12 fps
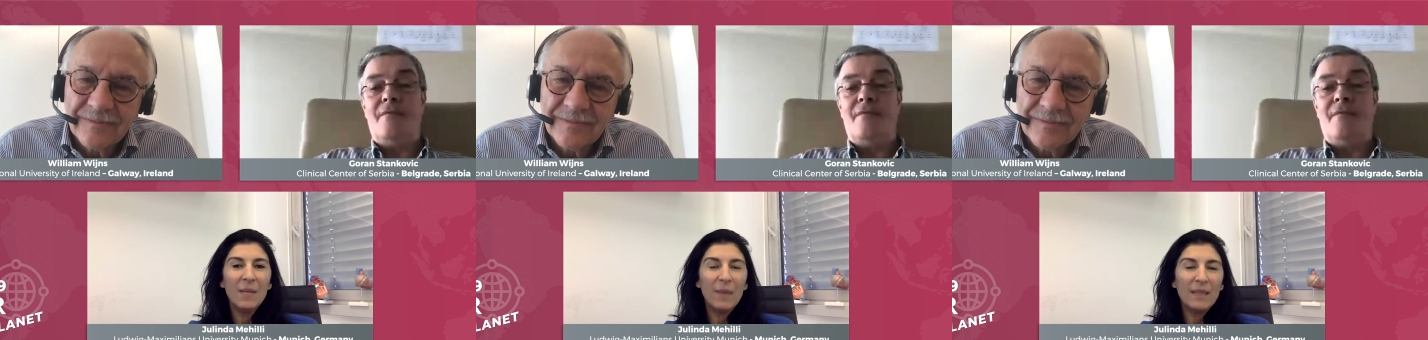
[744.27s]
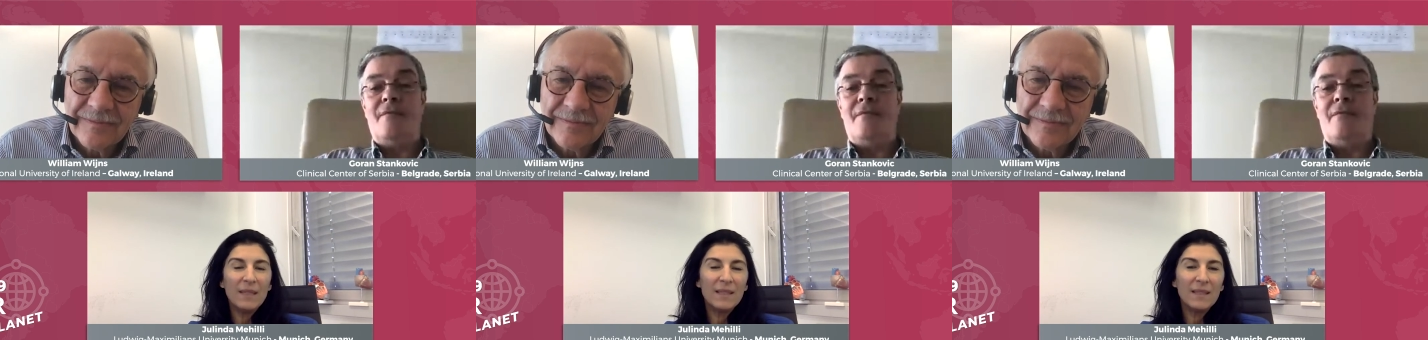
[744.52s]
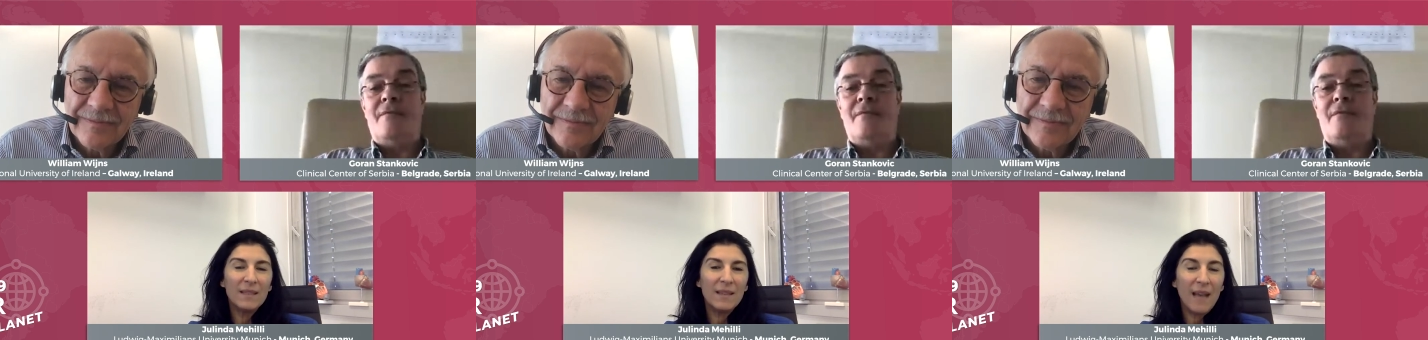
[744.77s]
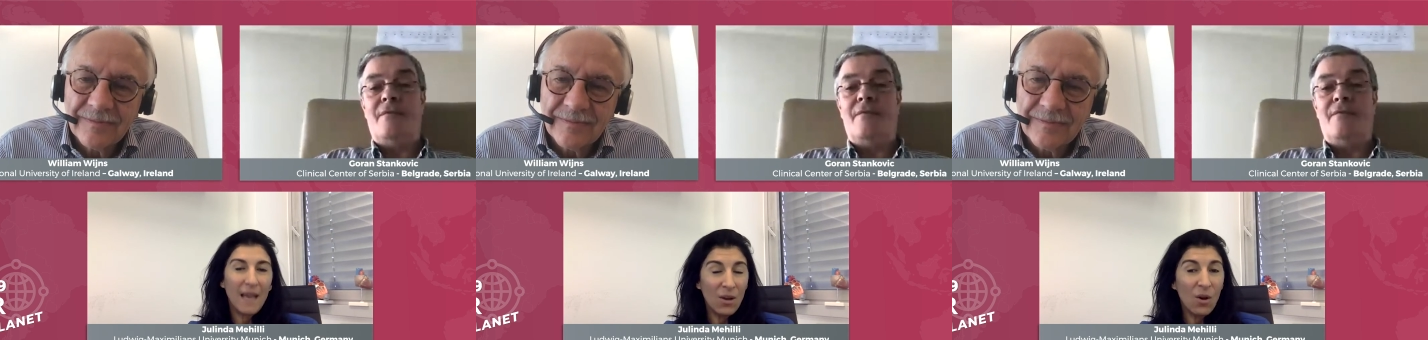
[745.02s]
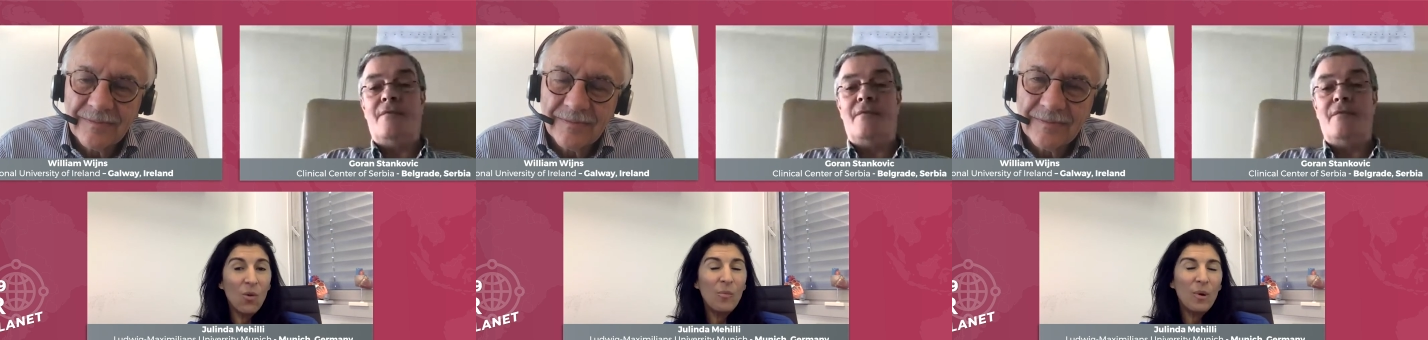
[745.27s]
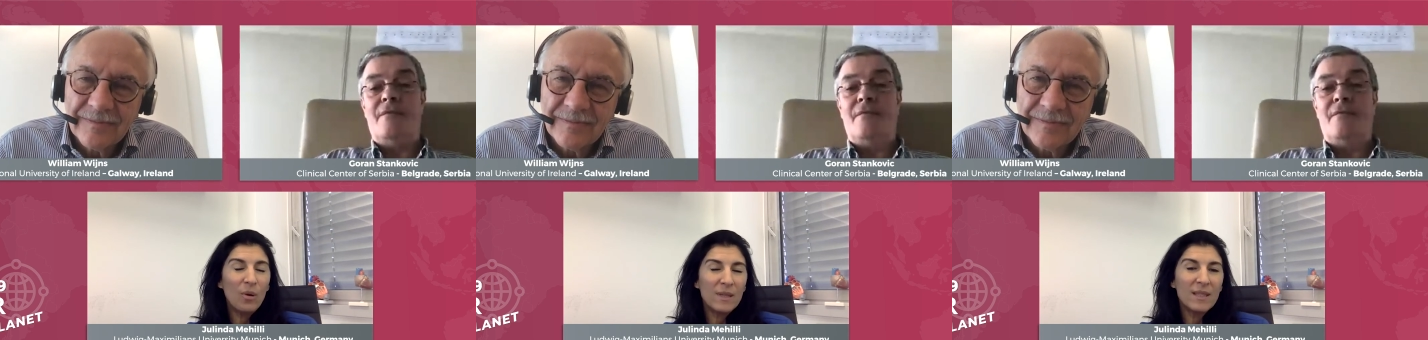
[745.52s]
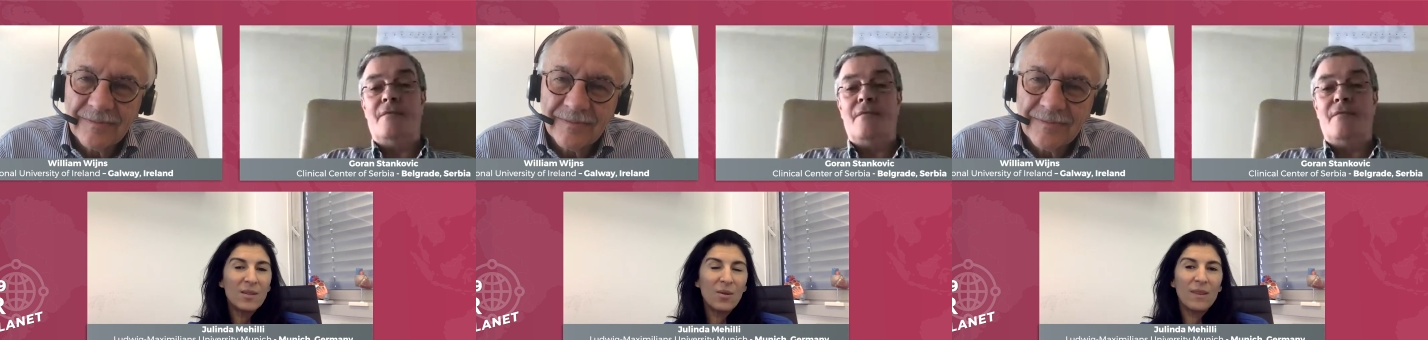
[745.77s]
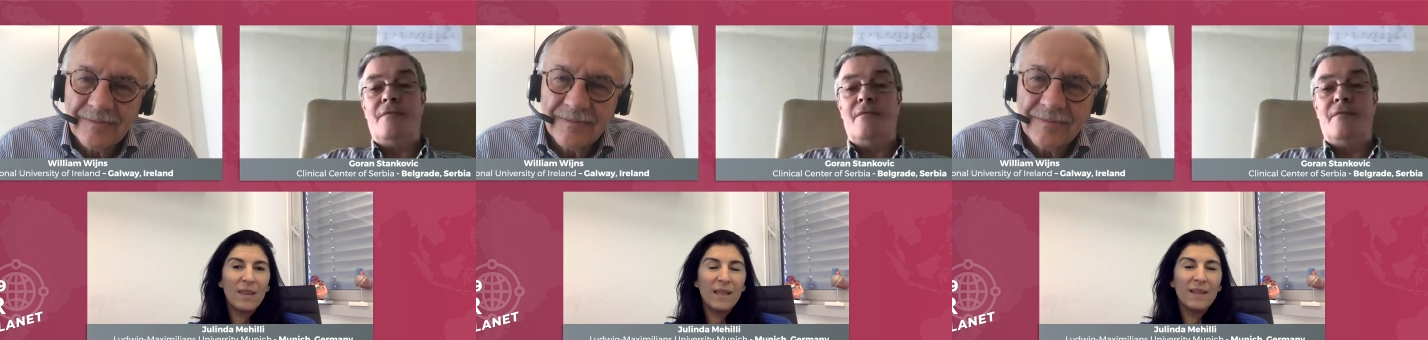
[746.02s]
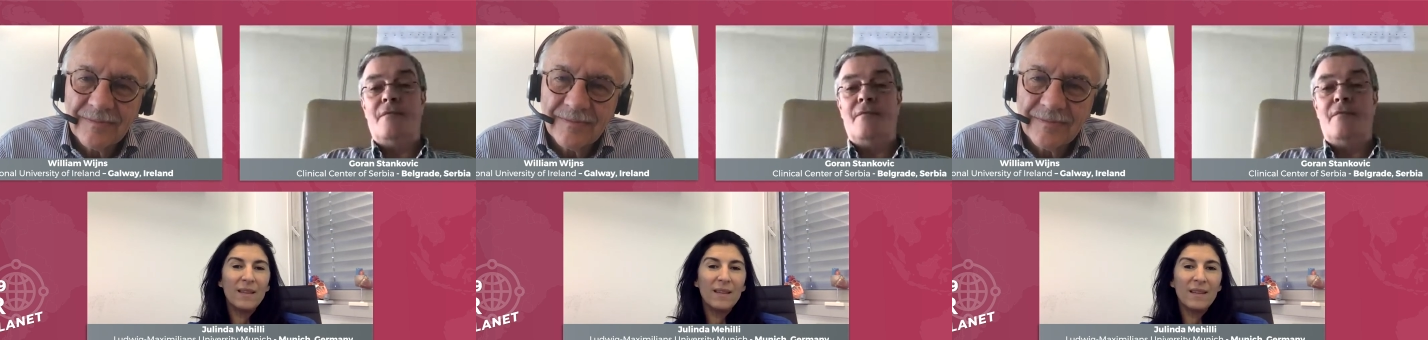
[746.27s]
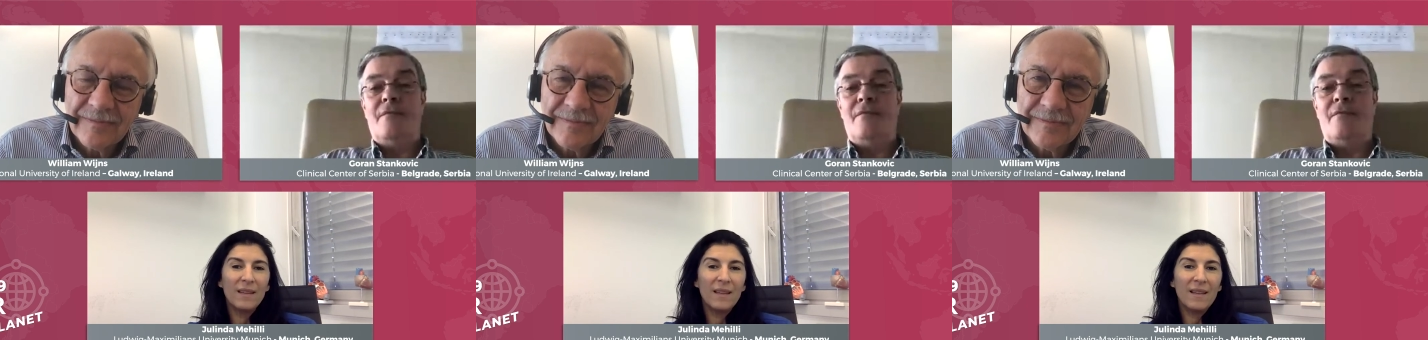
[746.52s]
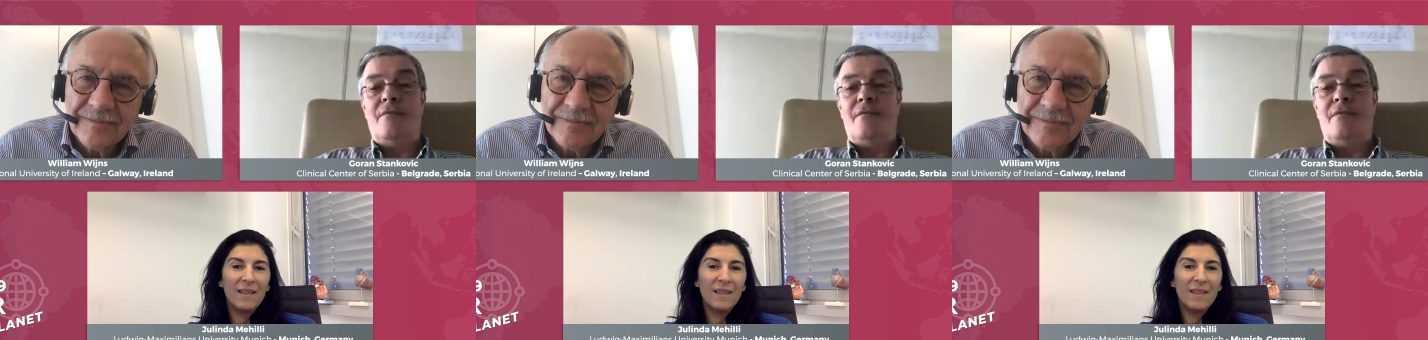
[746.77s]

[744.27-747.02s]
Speaker 1: But I hope also that the,